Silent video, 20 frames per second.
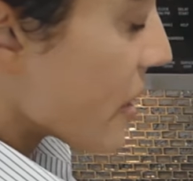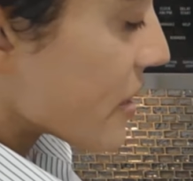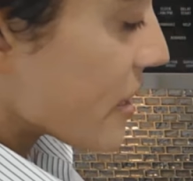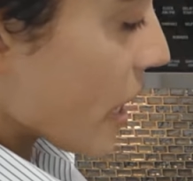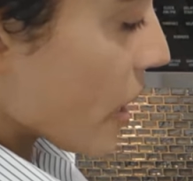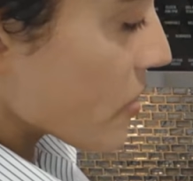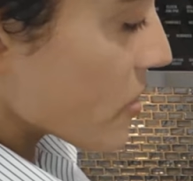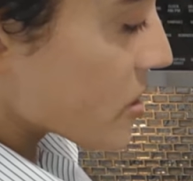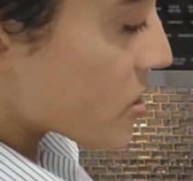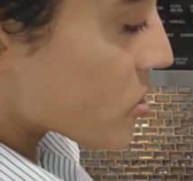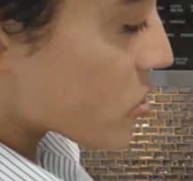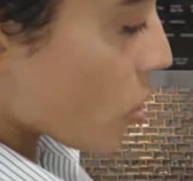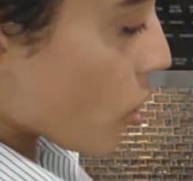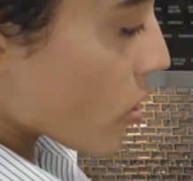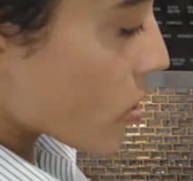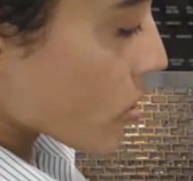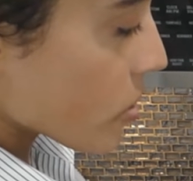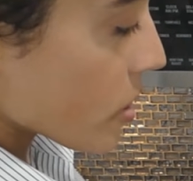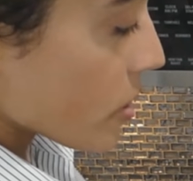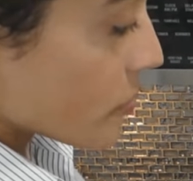Now this
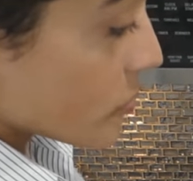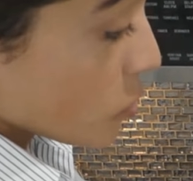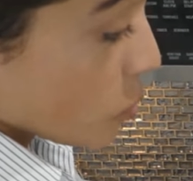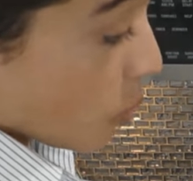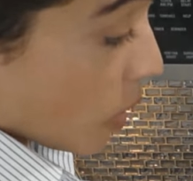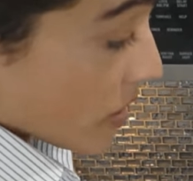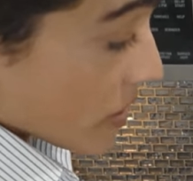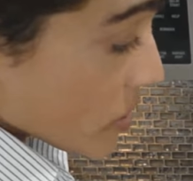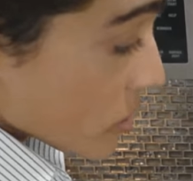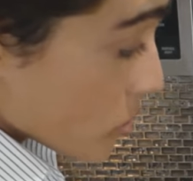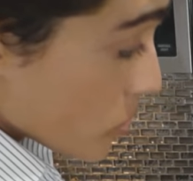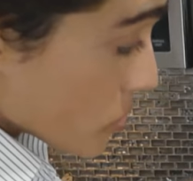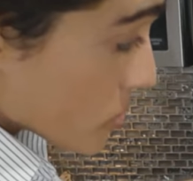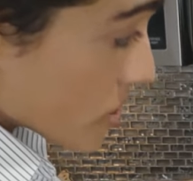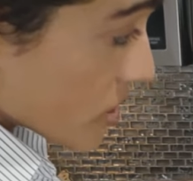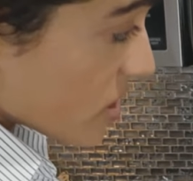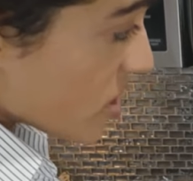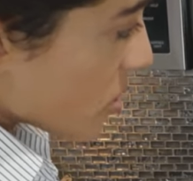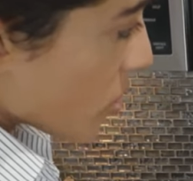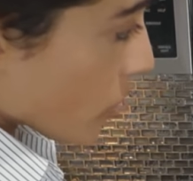starter, if you want to use
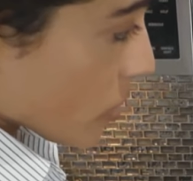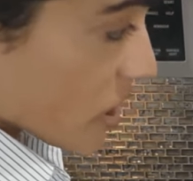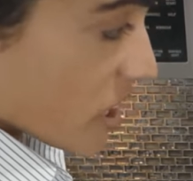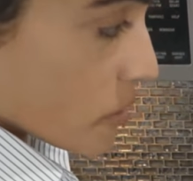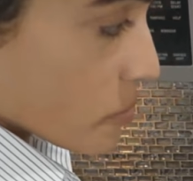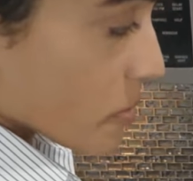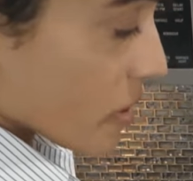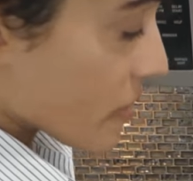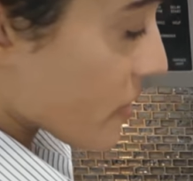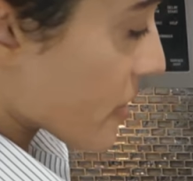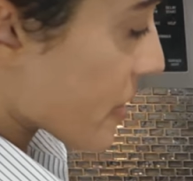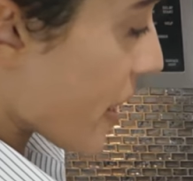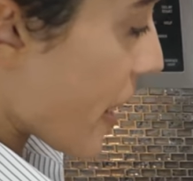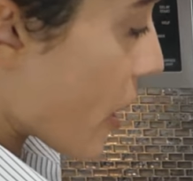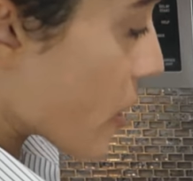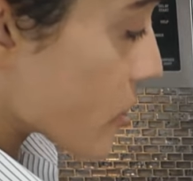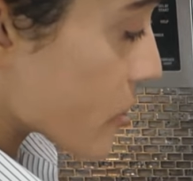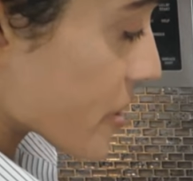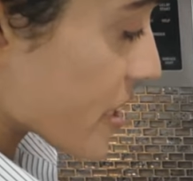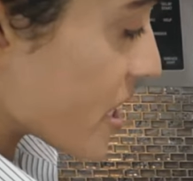it, you know, keep it on the
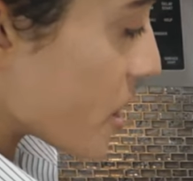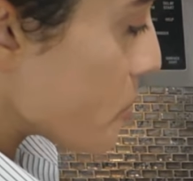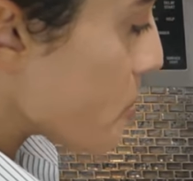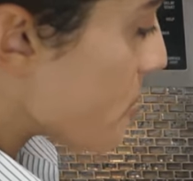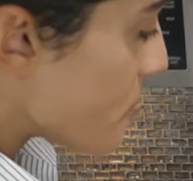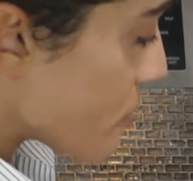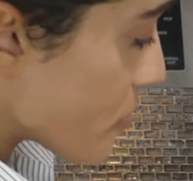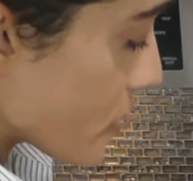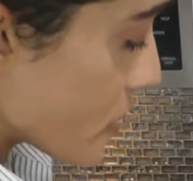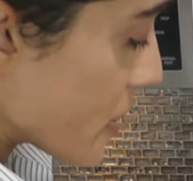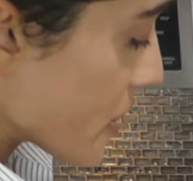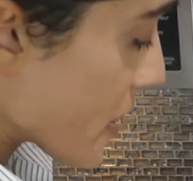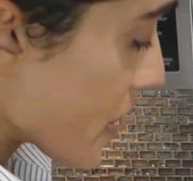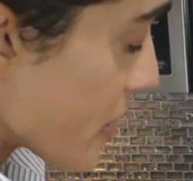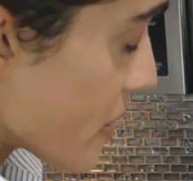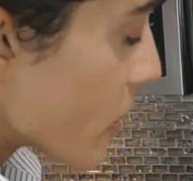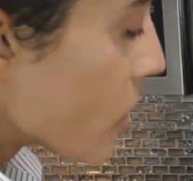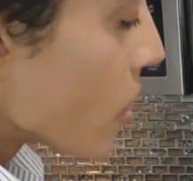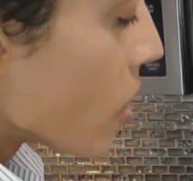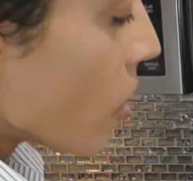counter, keep feeding
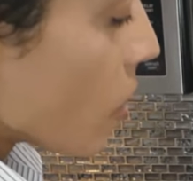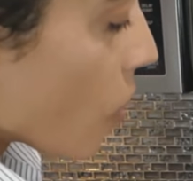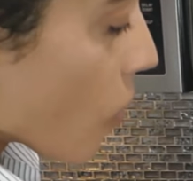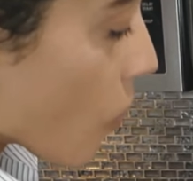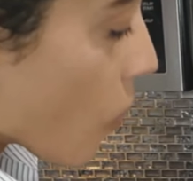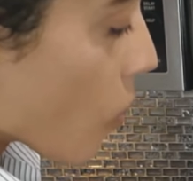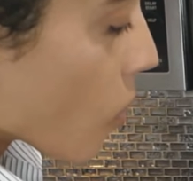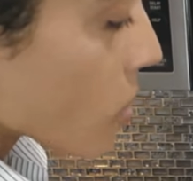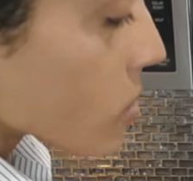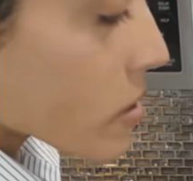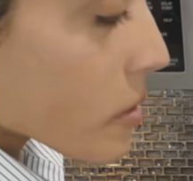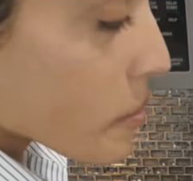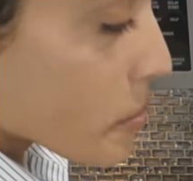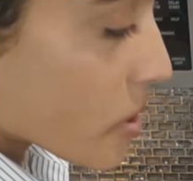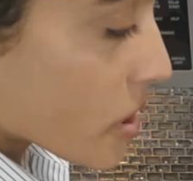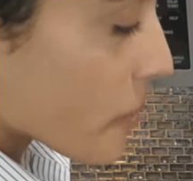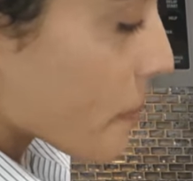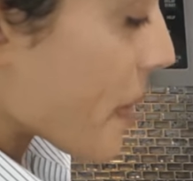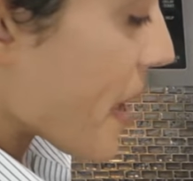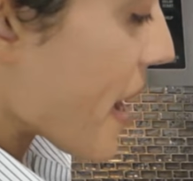it, or put it